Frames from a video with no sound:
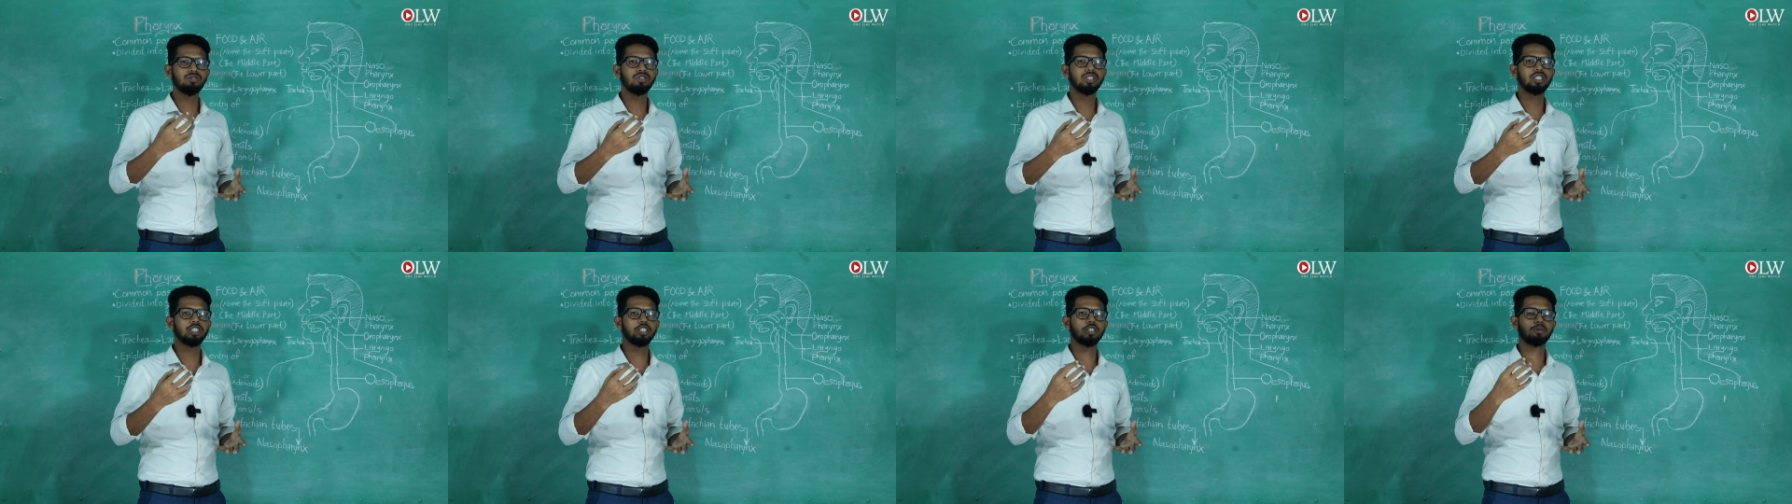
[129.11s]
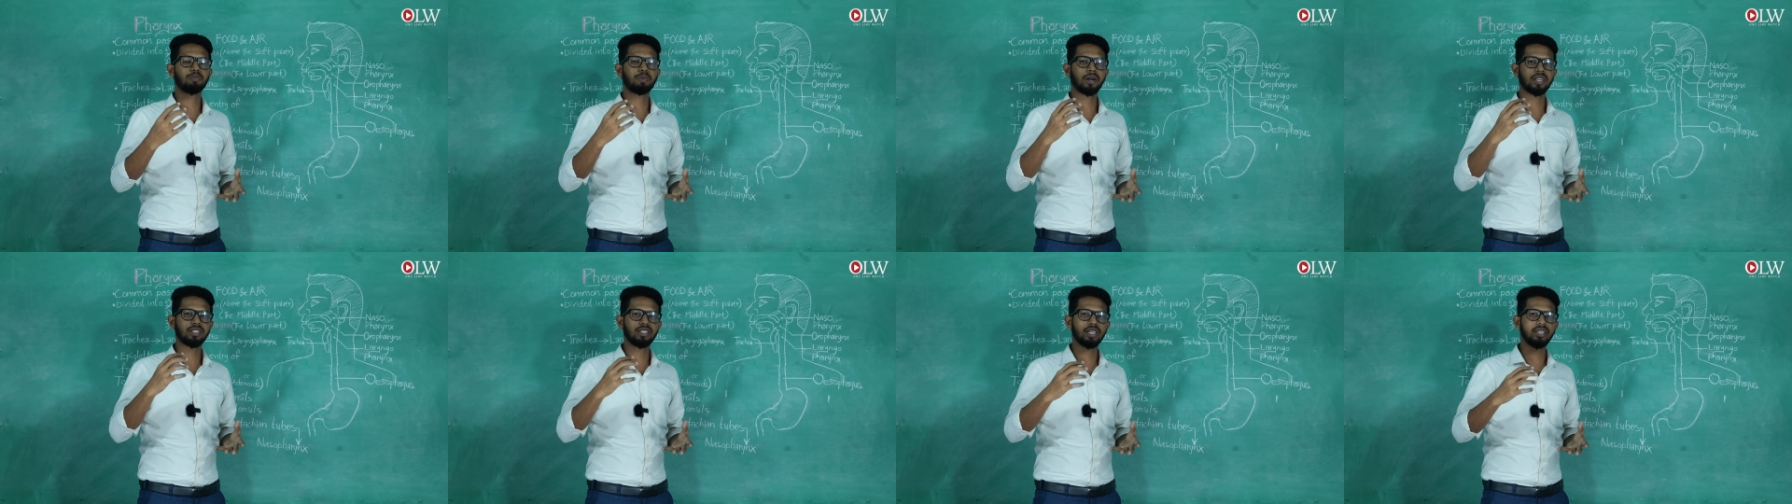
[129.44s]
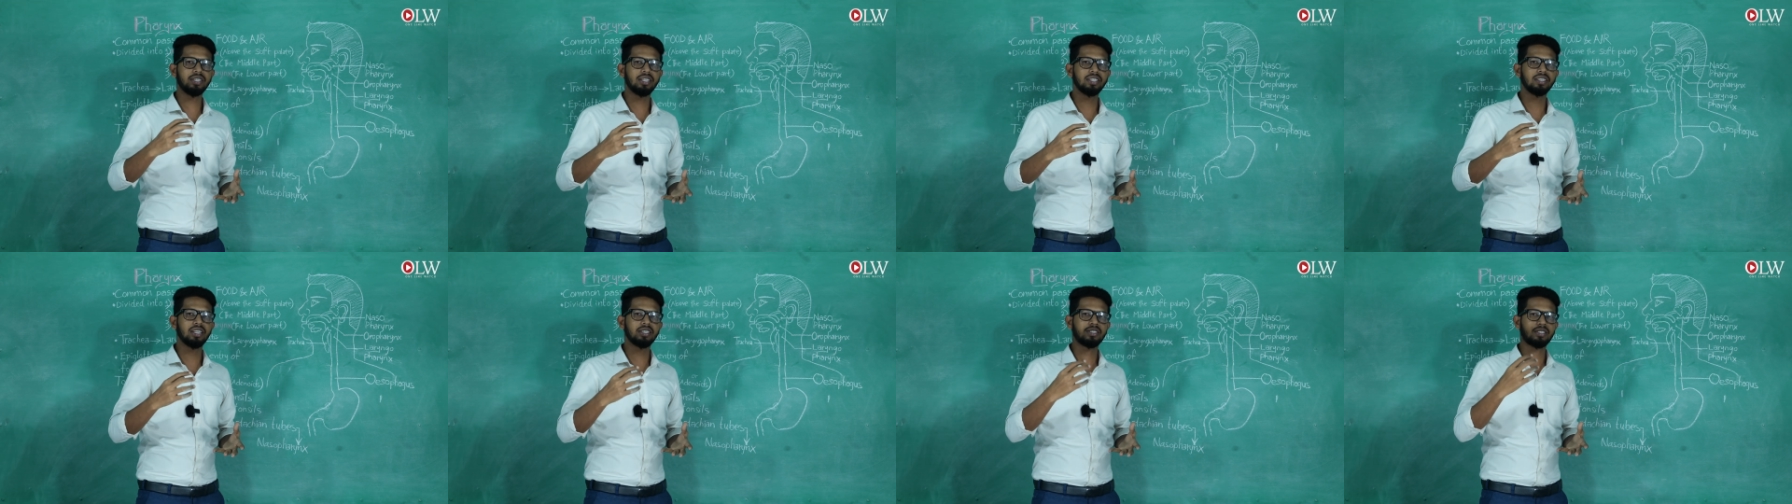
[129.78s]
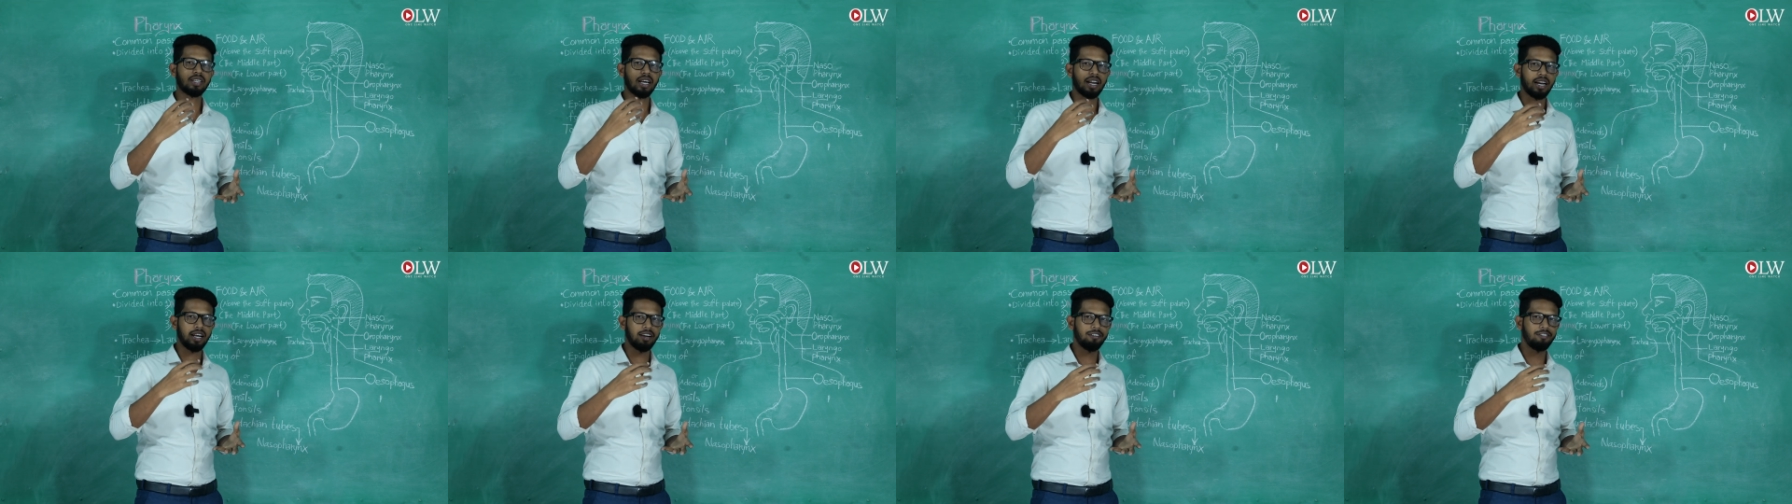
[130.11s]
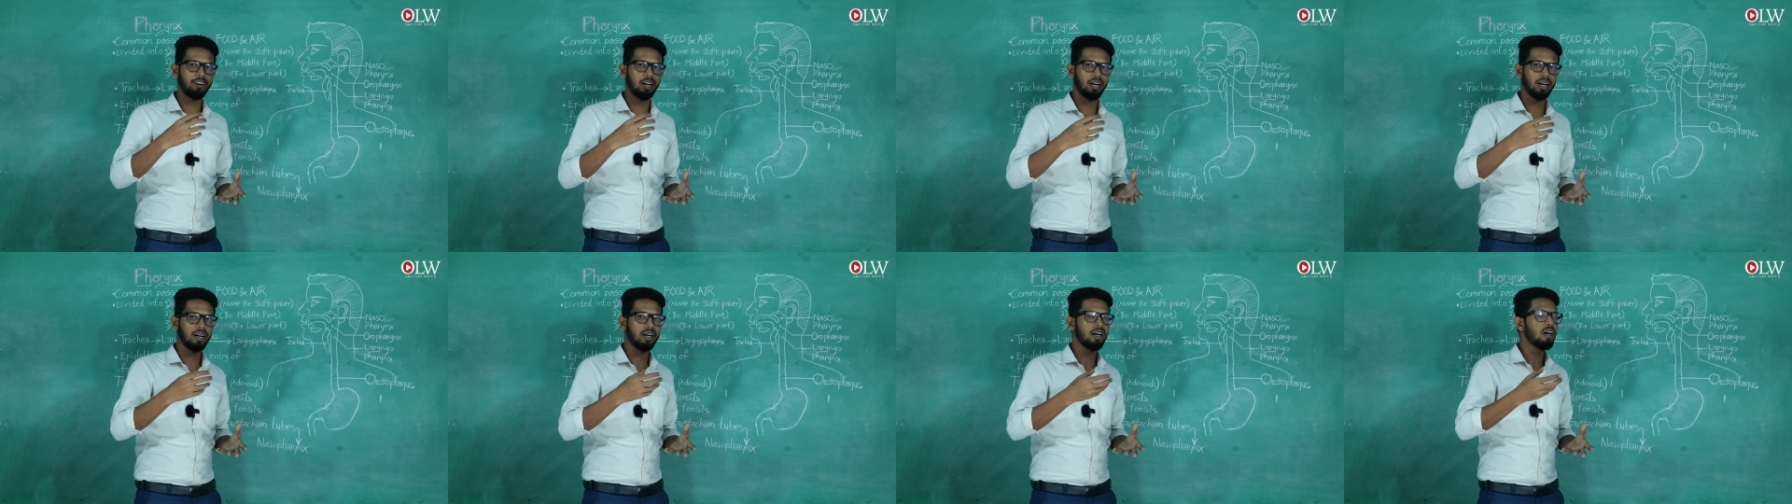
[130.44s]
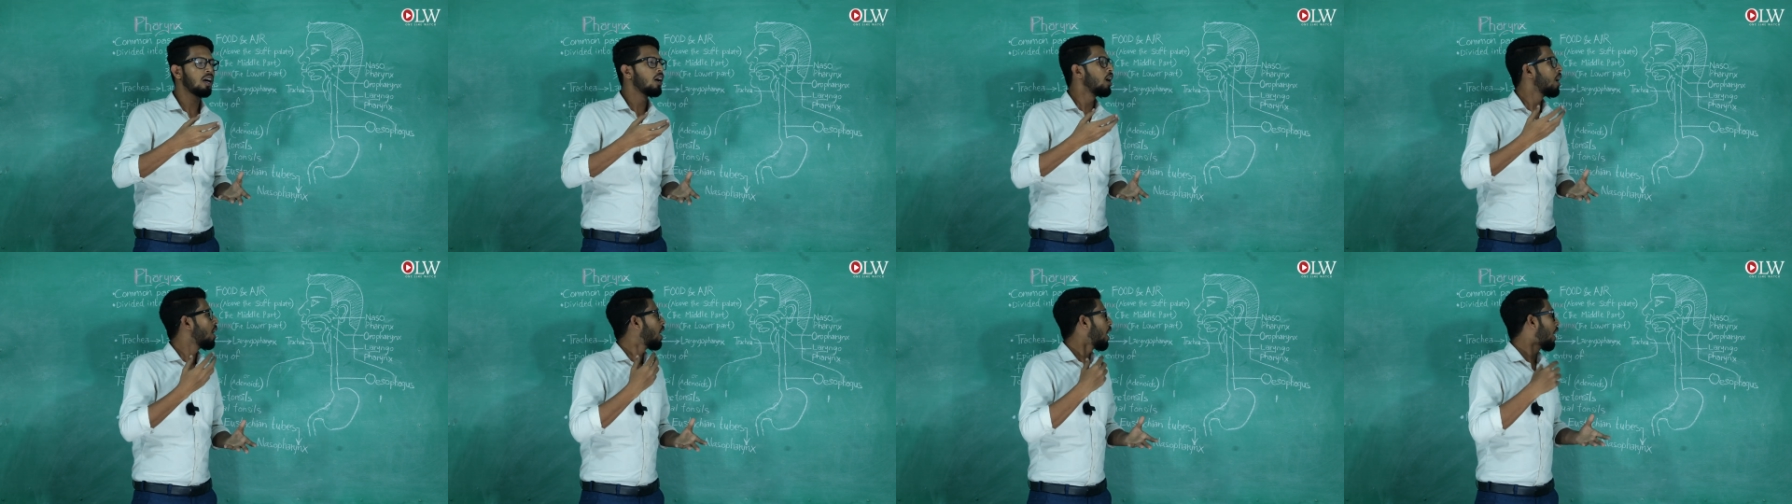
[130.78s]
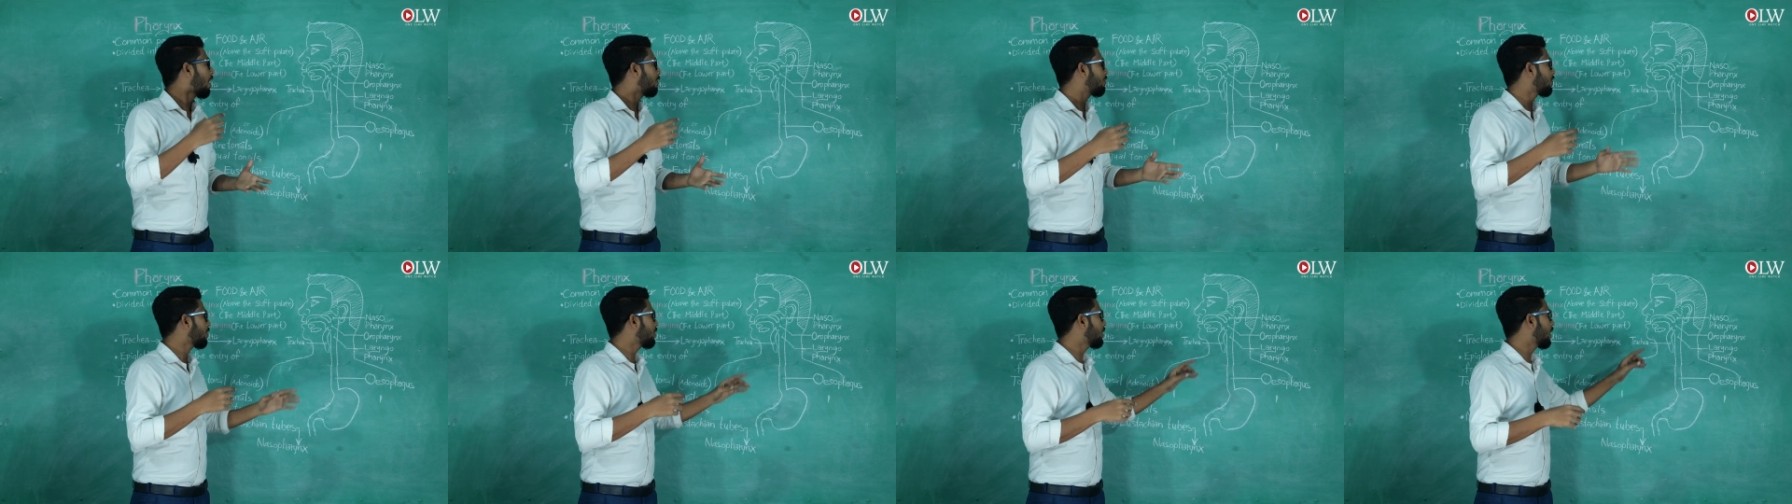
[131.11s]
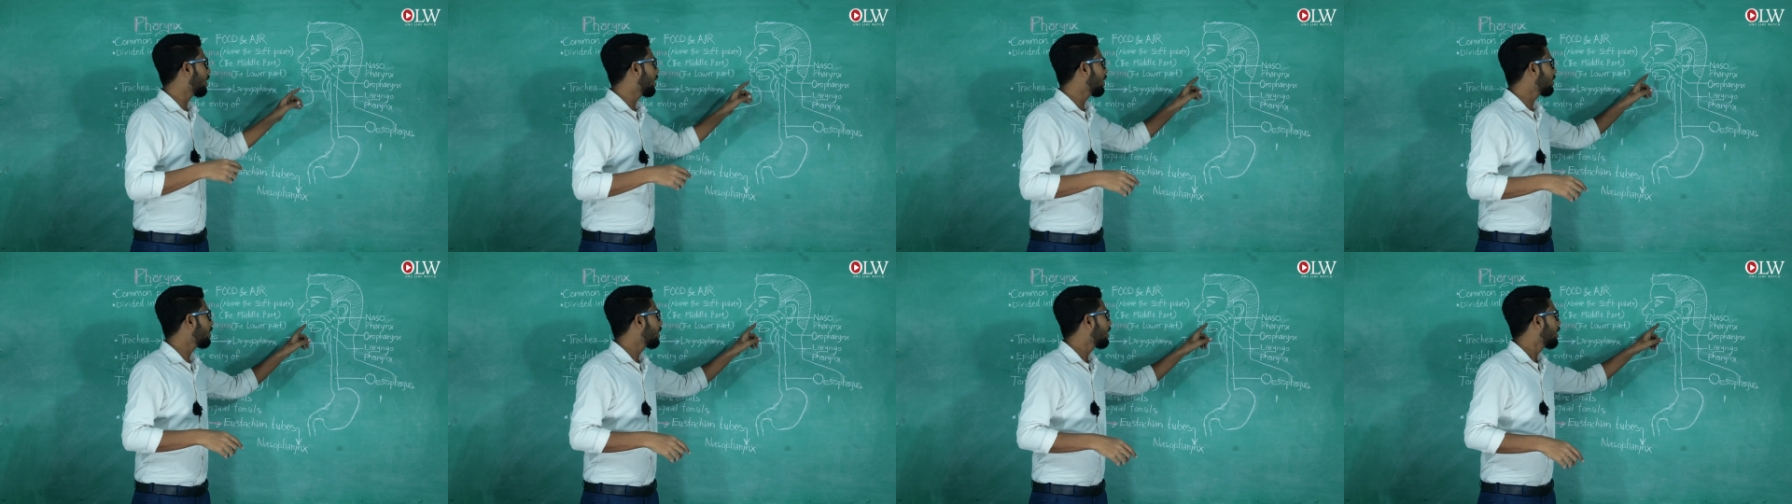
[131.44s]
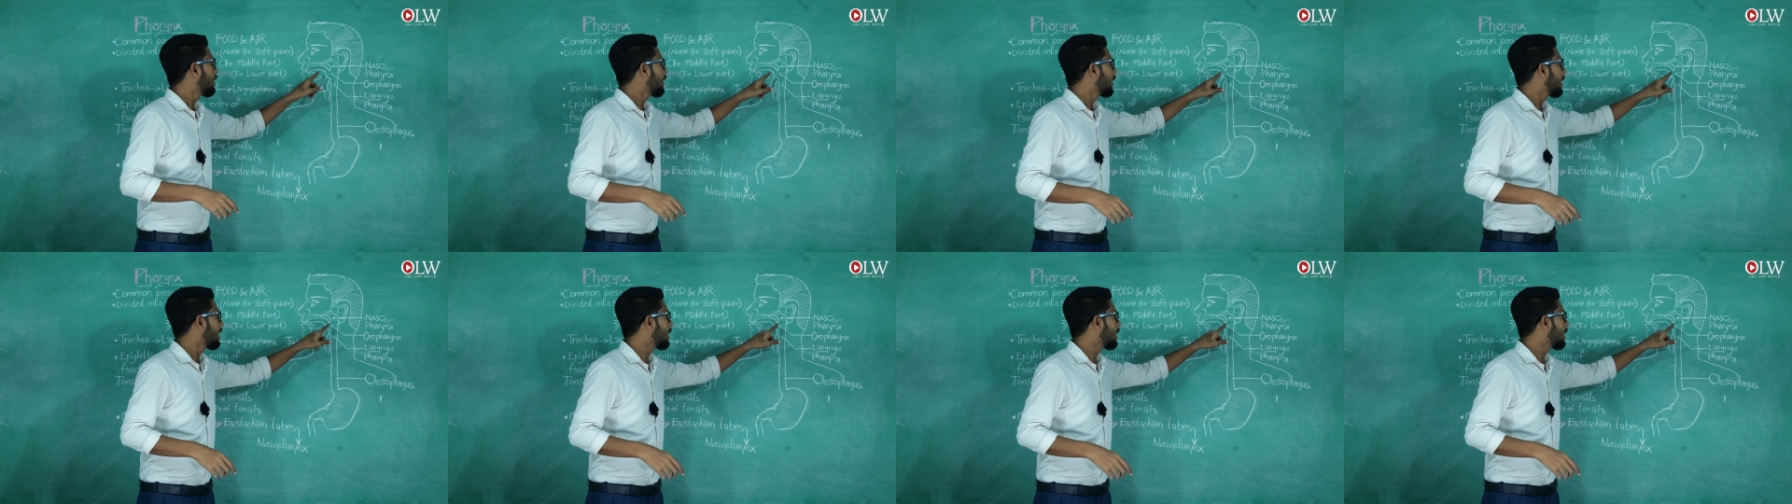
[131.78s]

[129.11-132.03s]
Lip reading: which is present in the saliva. After that